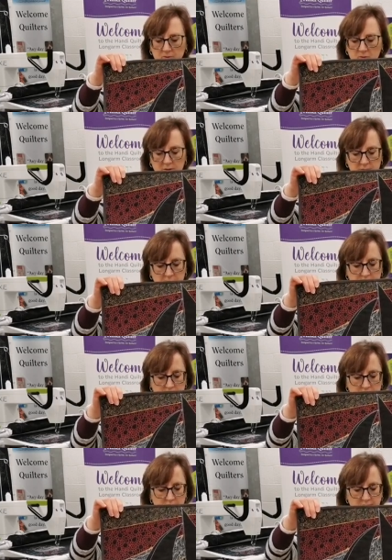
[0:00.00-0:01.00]

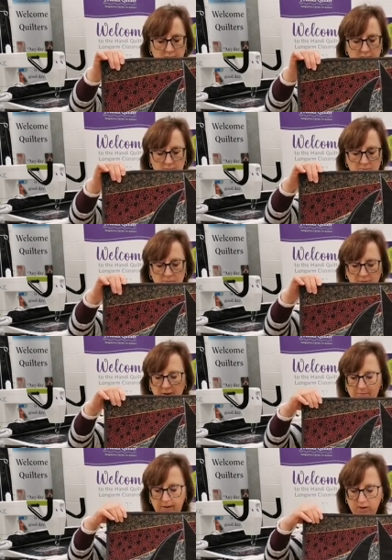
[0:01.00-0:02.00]
The
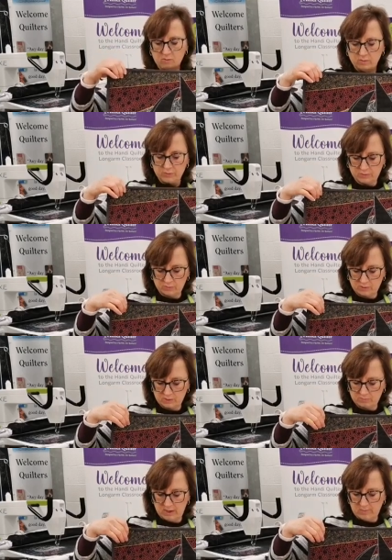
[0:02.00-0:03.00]
FAF Power Quilter,
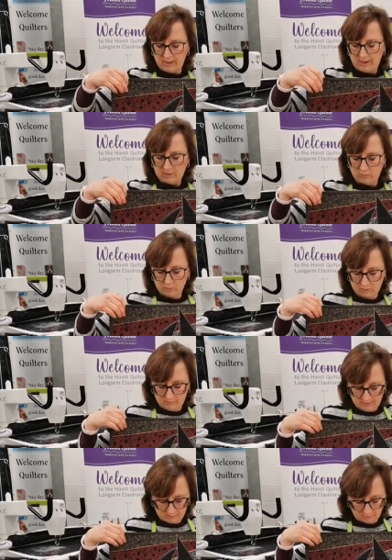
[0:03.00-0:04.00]
which is made by Handy Quilter,
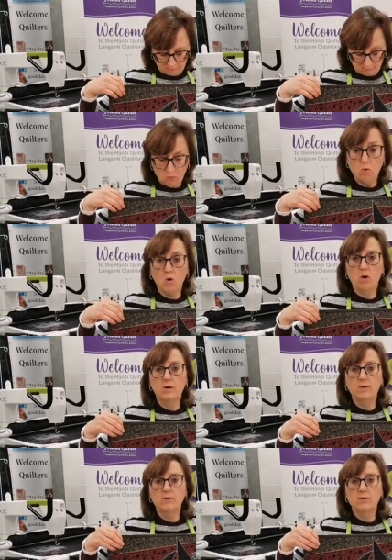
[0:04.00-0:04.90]
even has 4